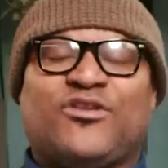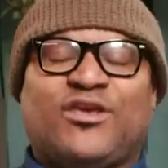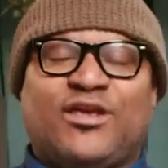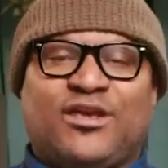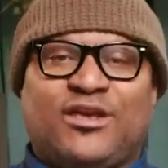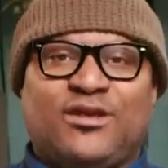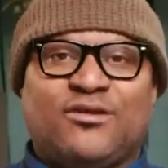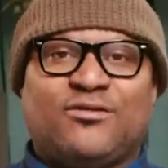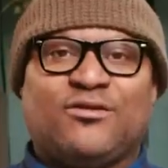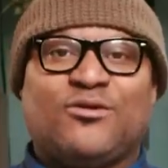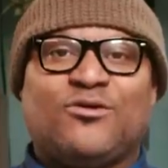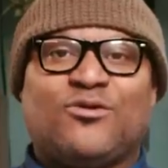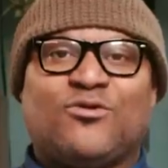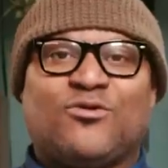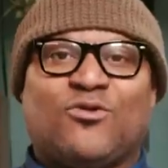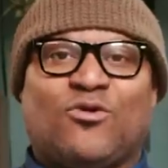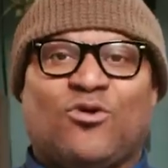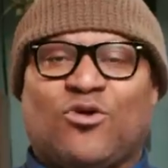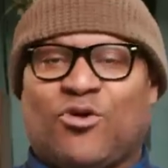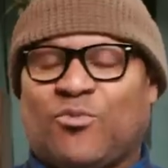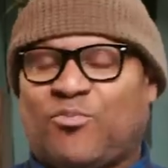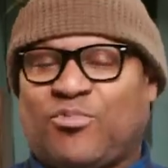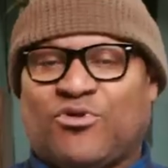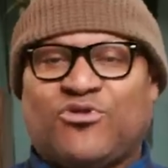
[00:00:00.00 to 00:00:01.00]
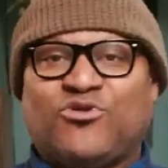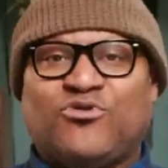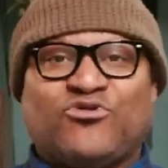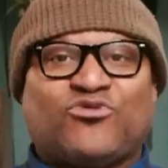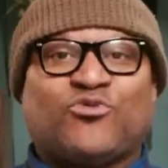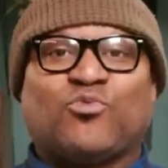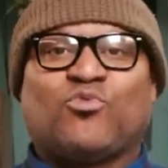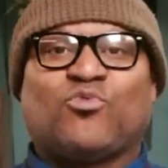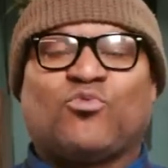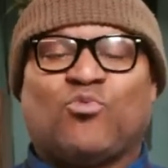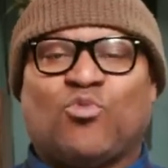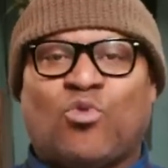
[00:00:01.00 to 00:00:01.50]
heat or produce
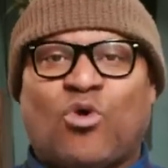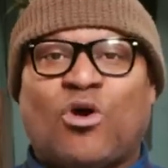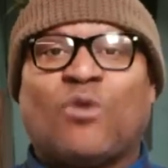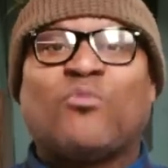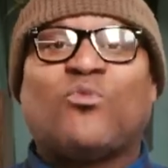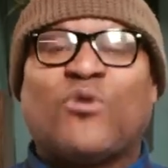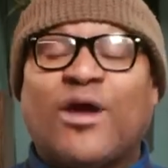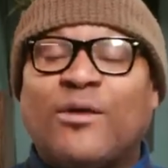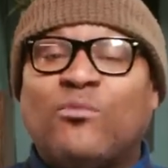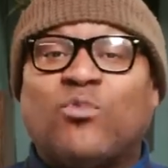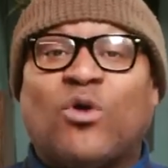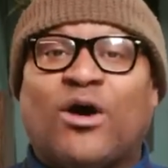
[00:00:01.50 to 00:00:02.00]
warm red